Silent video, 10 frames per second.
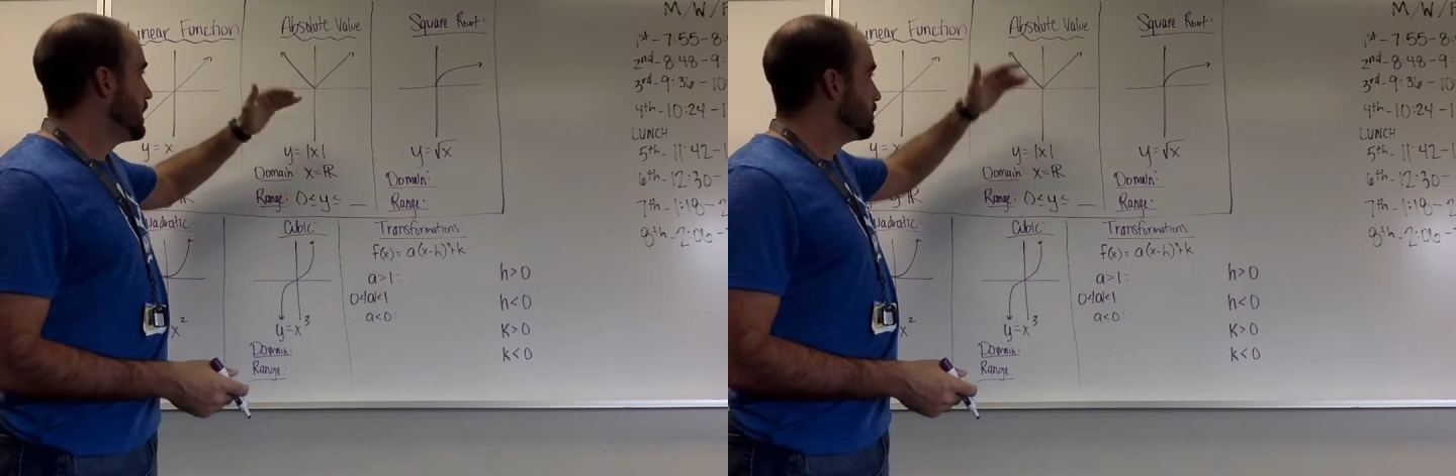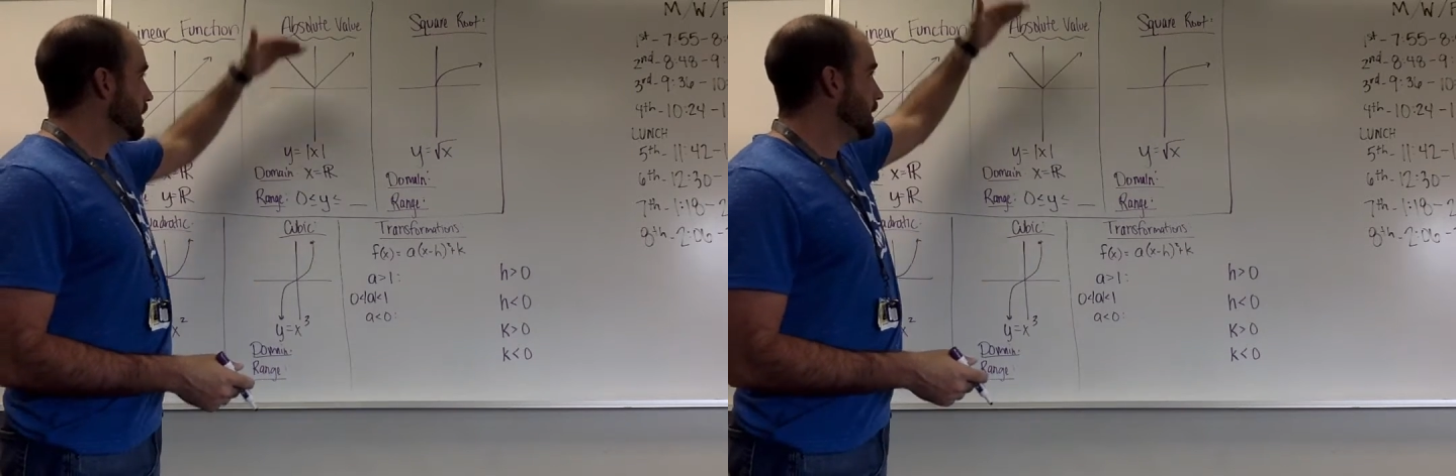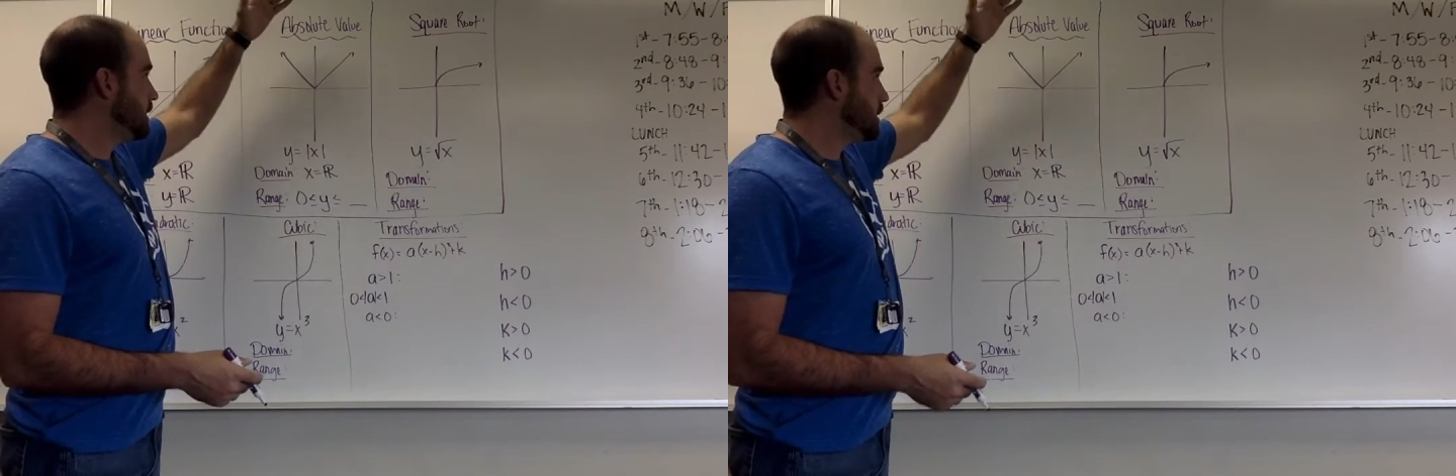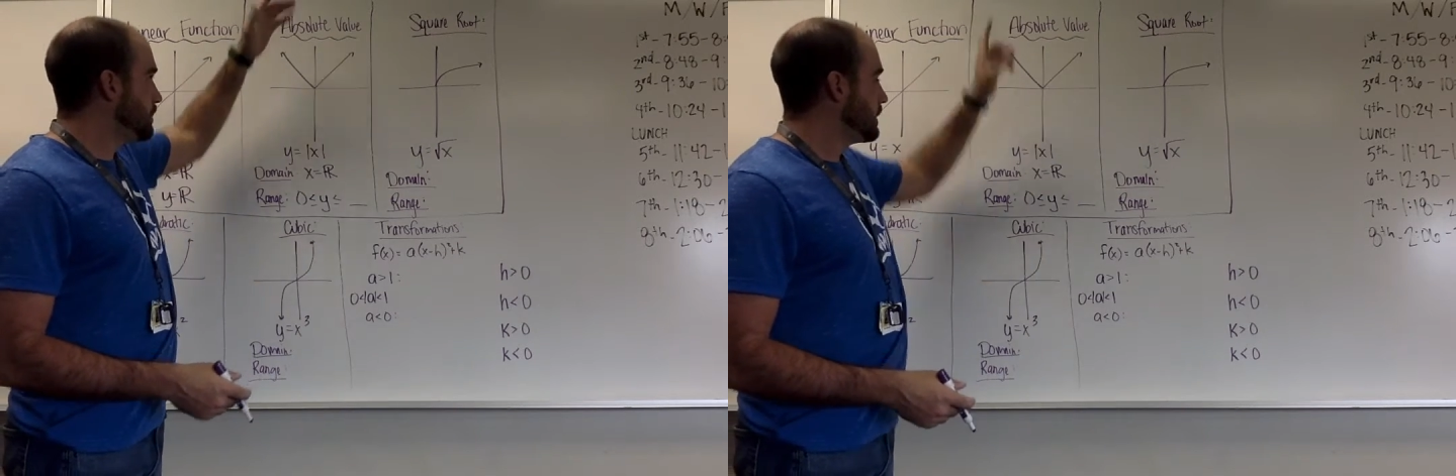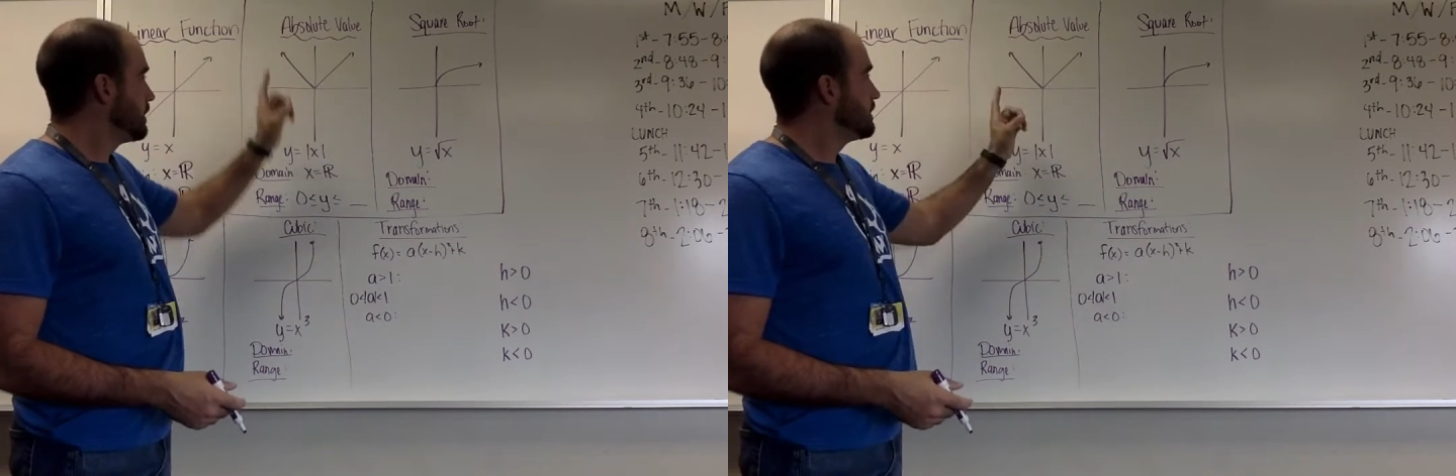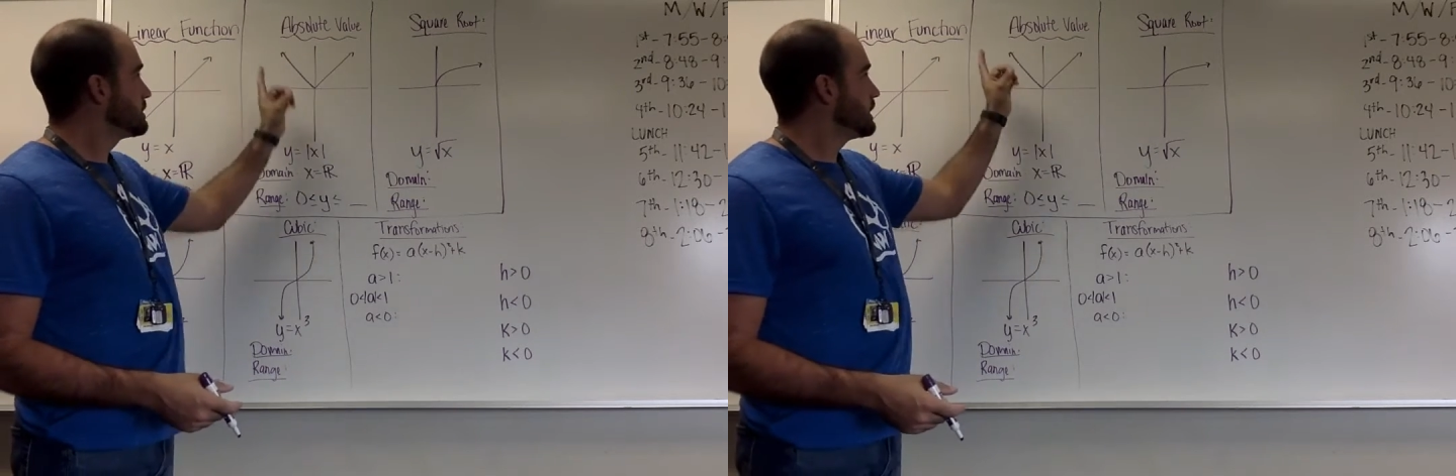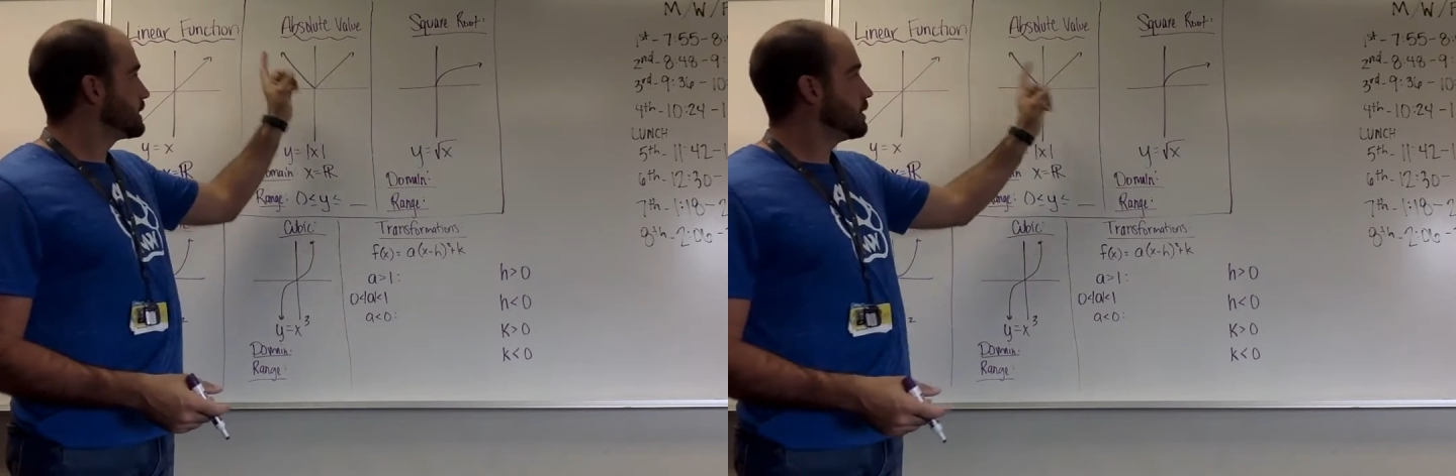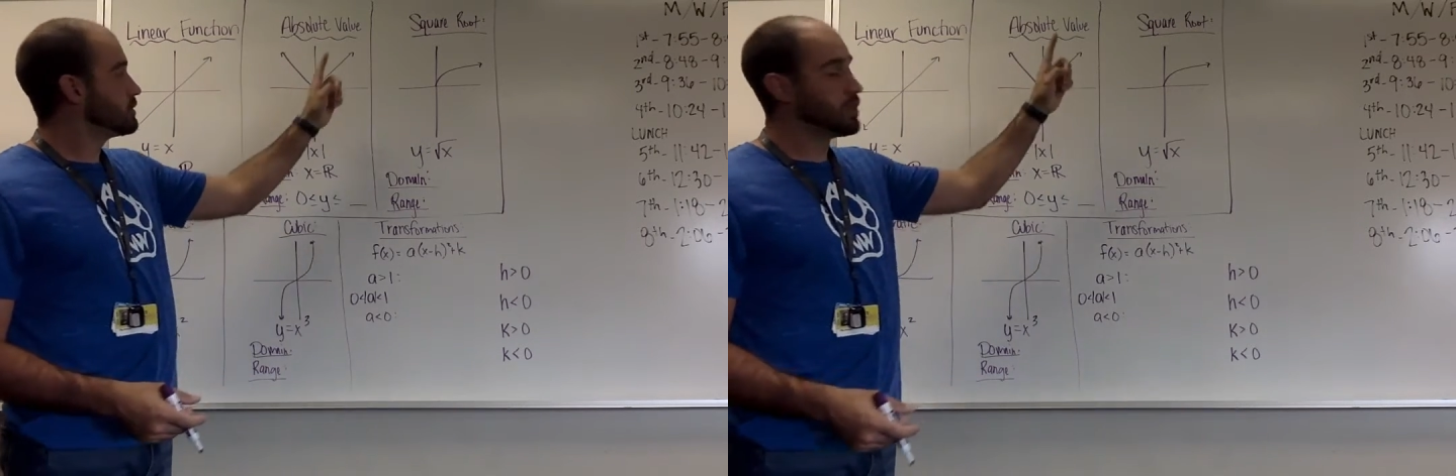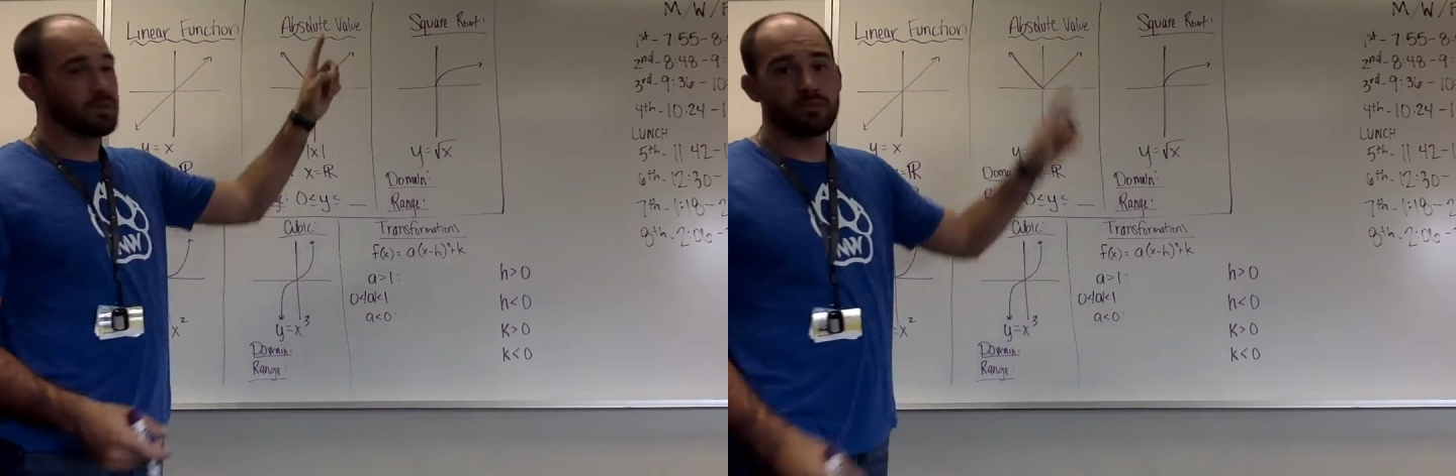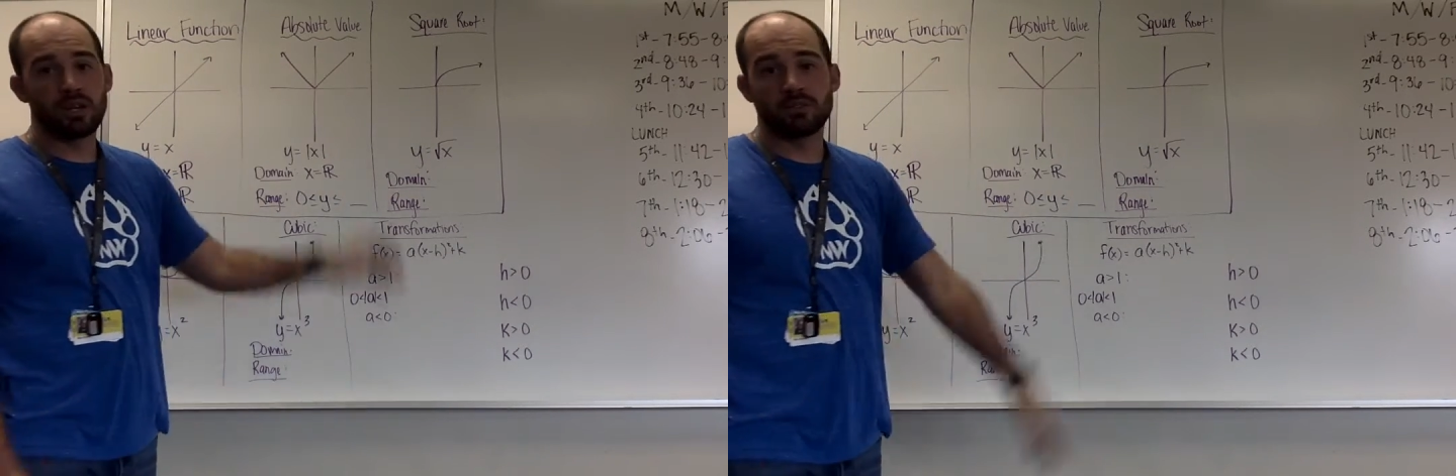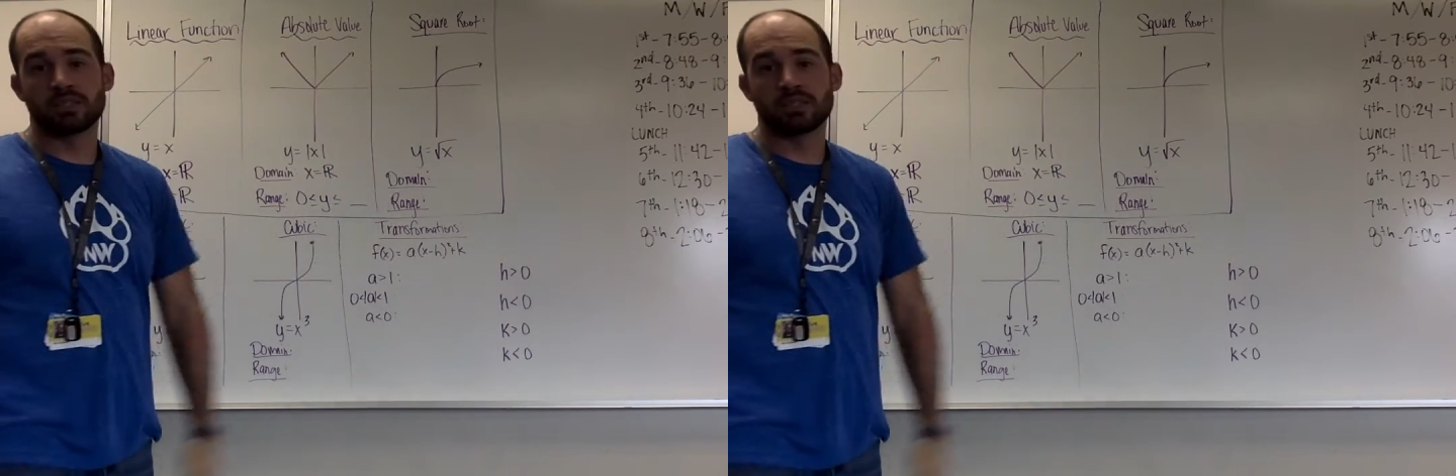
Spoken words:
but up, this thing goes on forever.